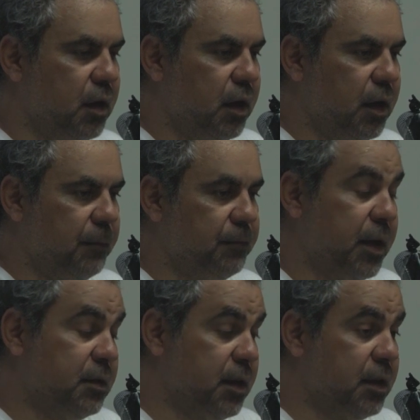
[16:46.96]

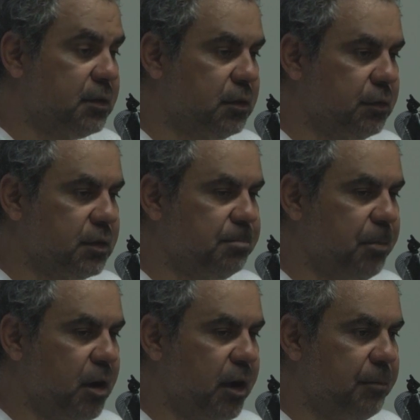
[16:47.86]
and yes, to
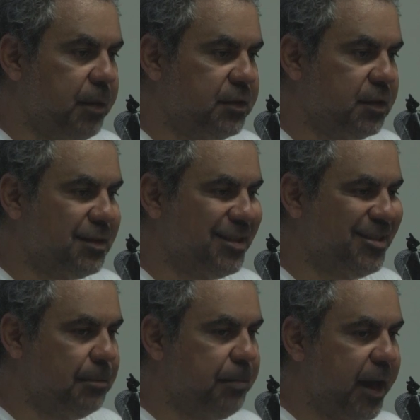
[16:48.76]
inspire, but just to
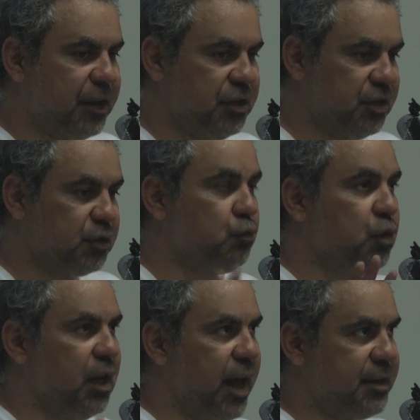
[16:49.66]
sit back and just
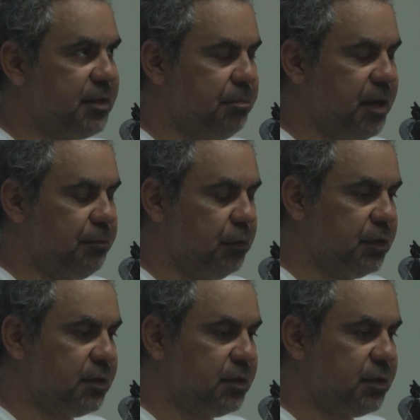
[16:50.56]
relate to people,